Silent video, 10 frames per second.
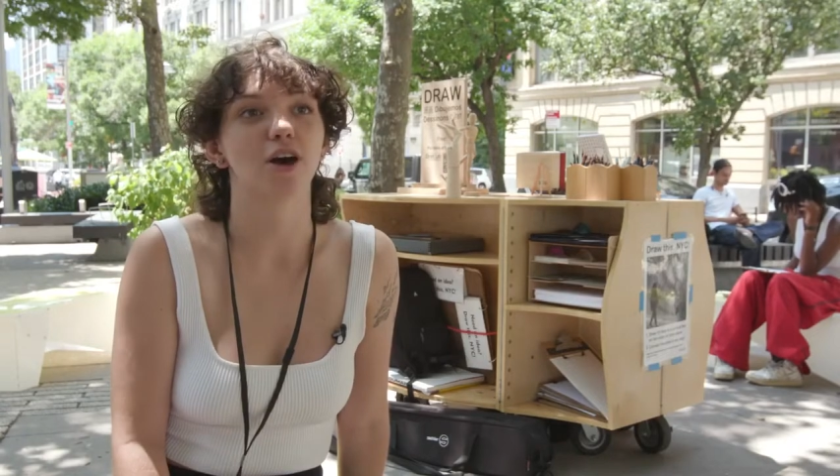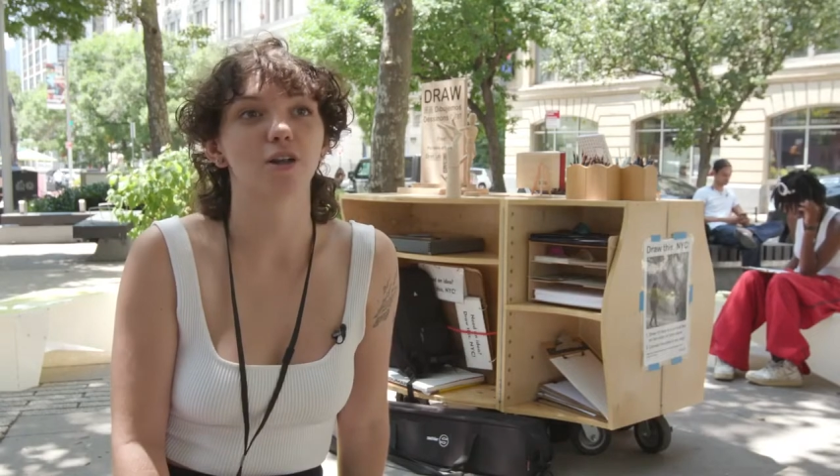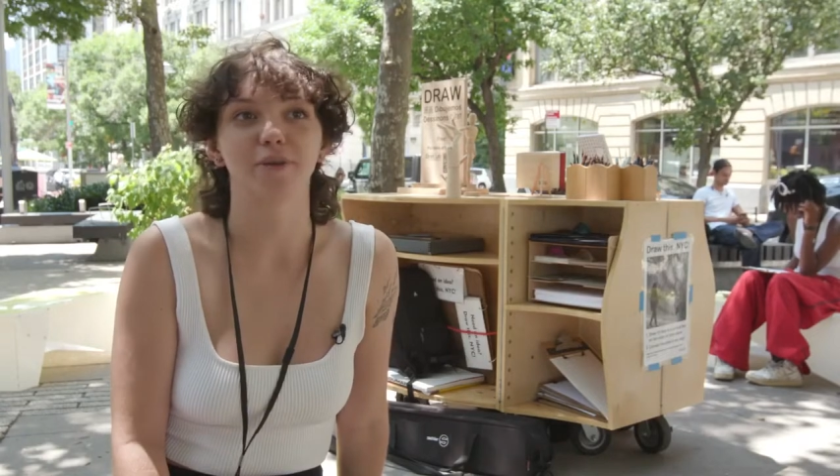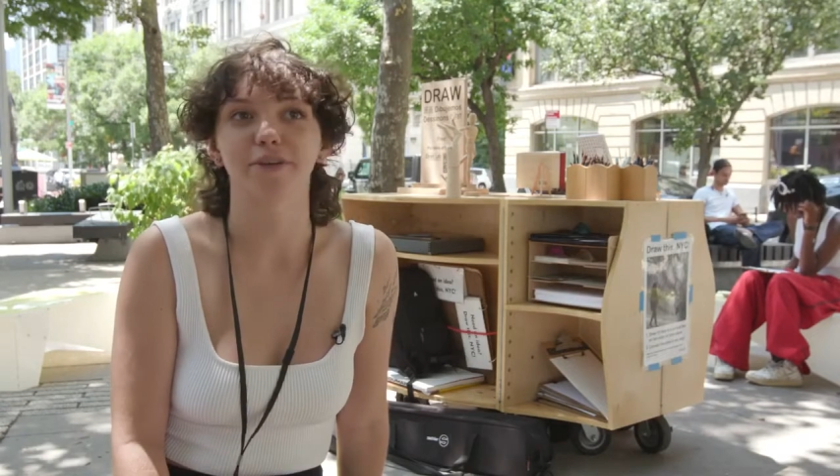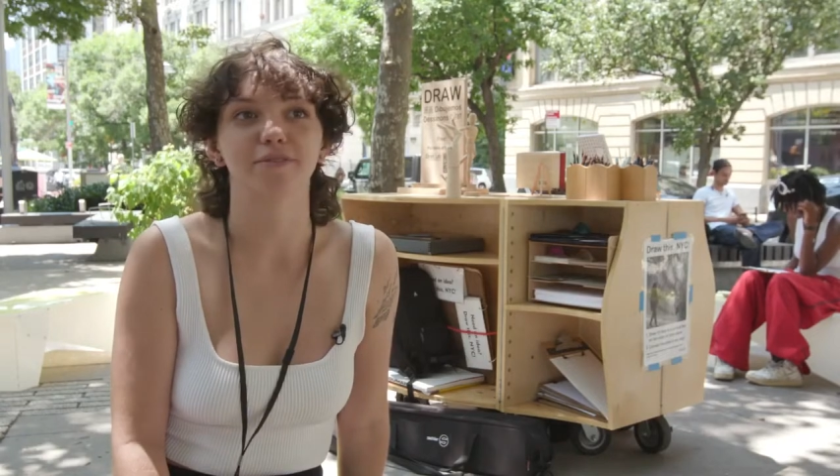
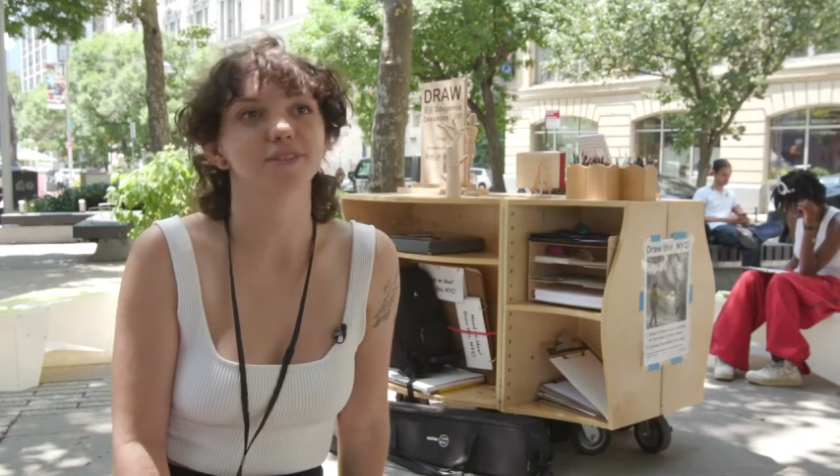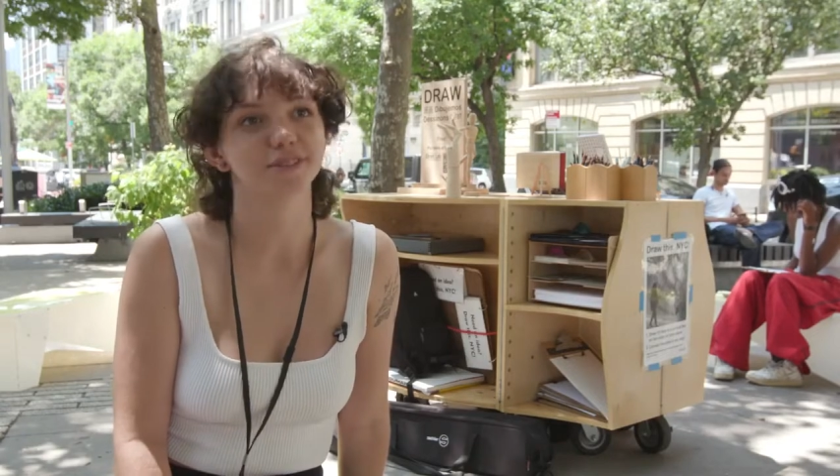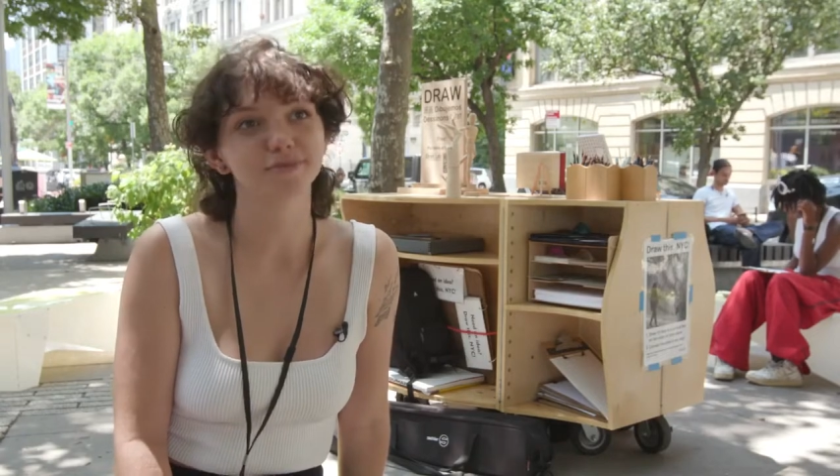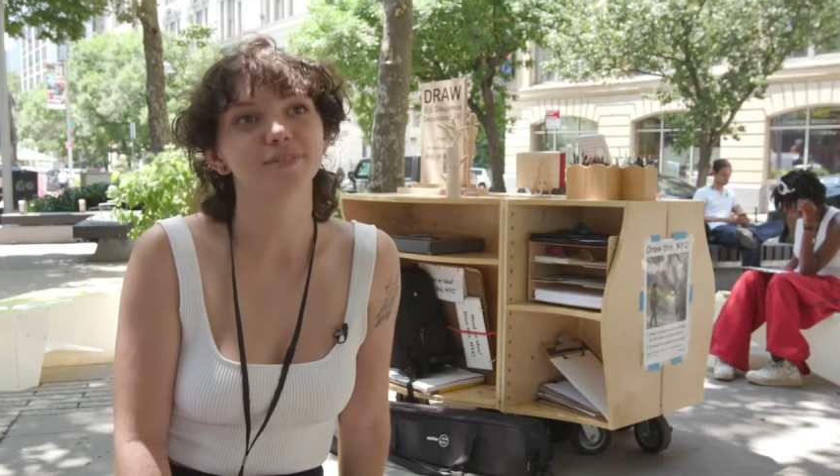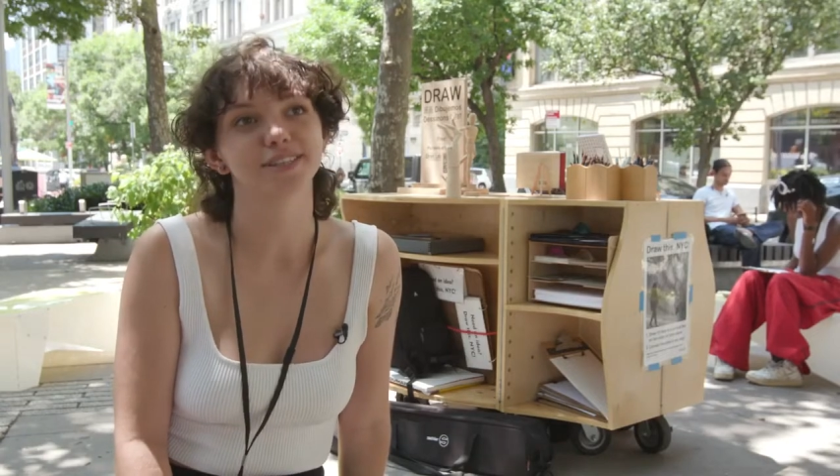all around
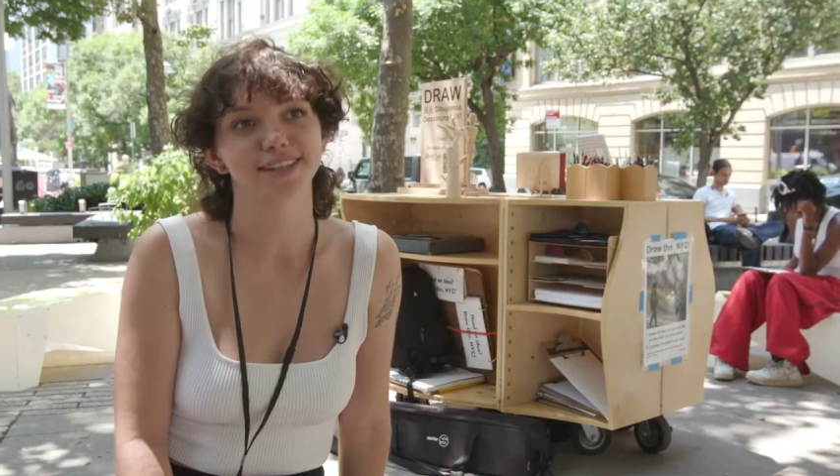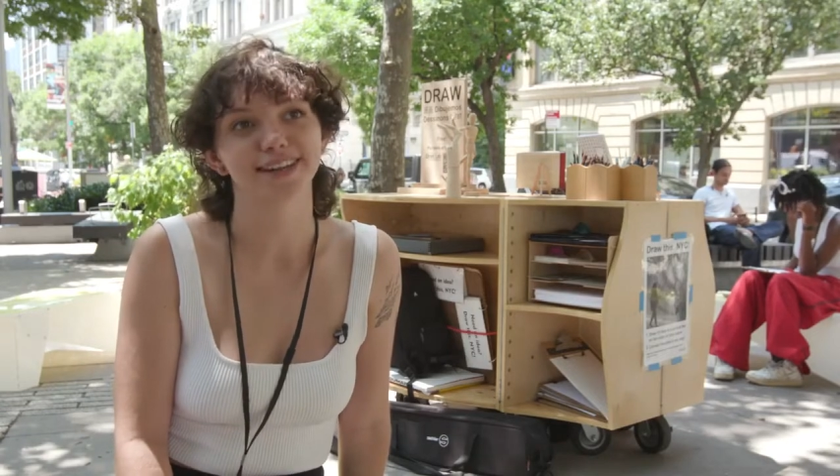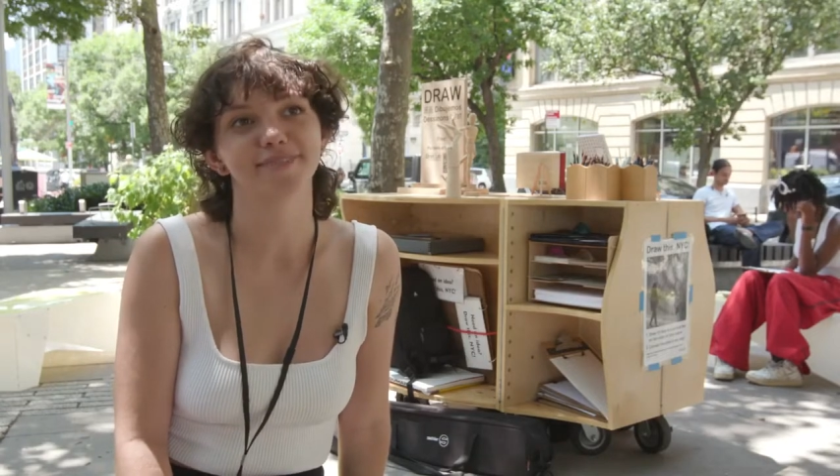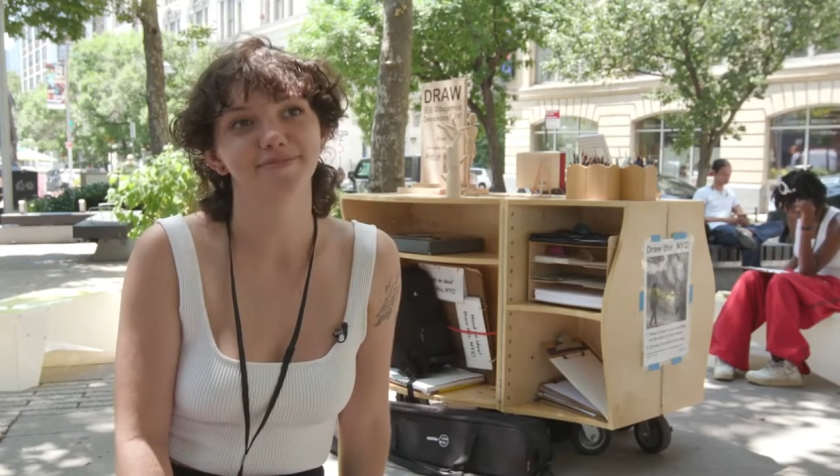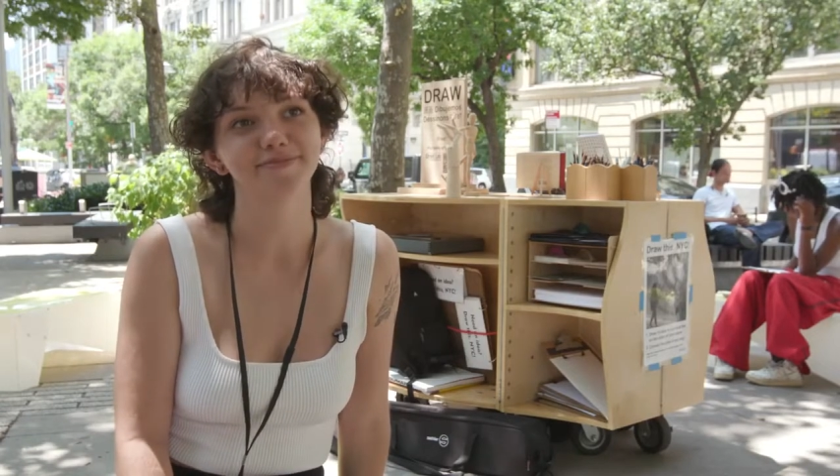the city.